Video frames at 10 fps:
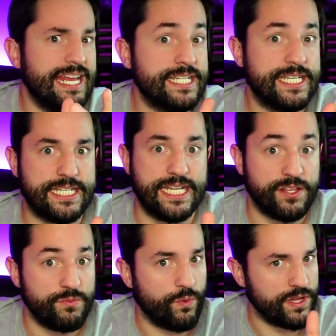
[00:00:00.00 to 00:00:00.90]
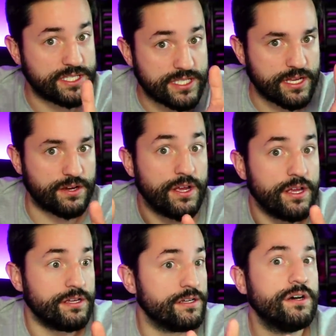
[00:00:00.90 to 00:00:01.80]
entity that wants their,
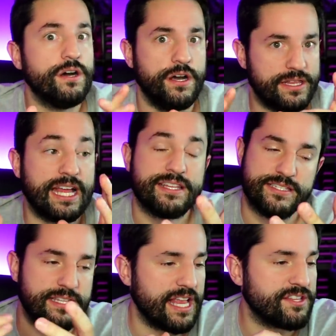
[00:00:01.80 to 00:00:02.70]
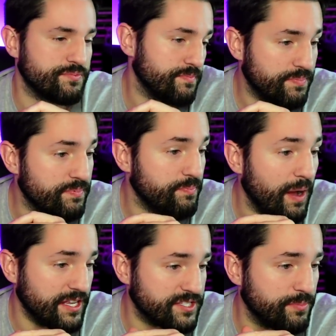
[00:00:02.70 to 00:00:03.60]
oh, that's that's
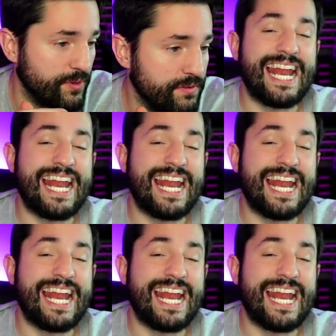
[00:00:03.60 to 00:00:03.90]
possible.